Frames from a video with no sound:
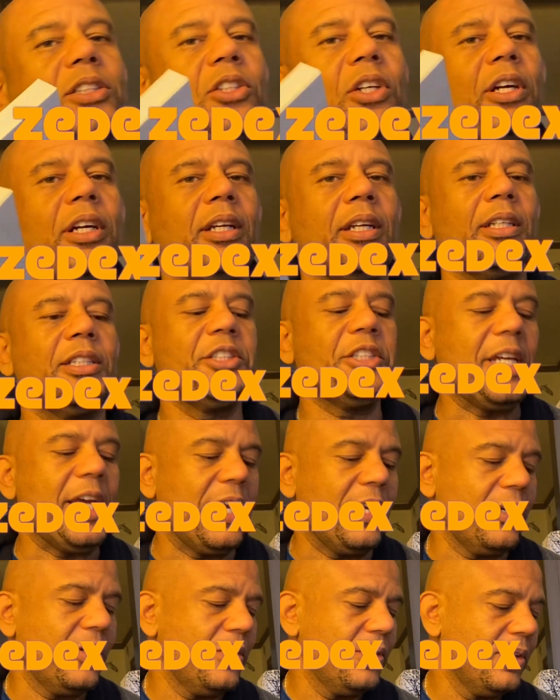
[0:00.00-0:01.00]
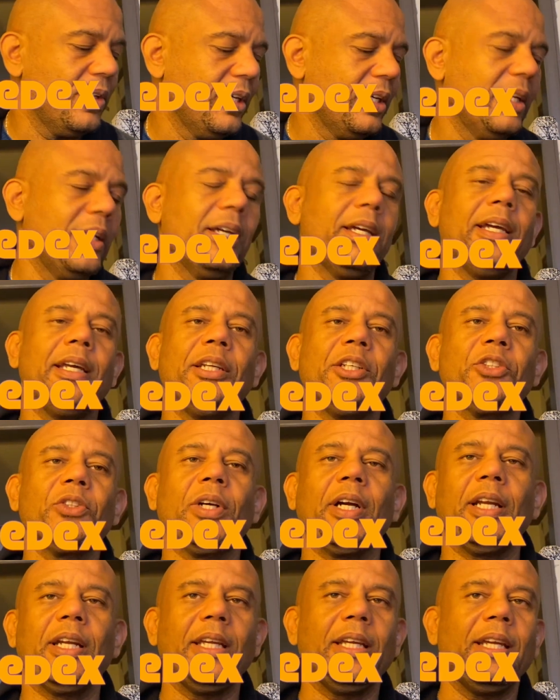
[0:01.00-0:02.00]
starting his channel and he's
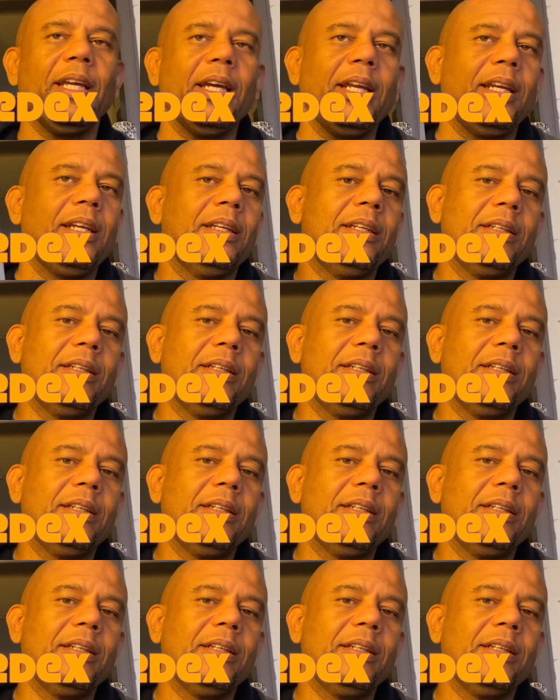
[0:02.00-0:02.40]
trying to get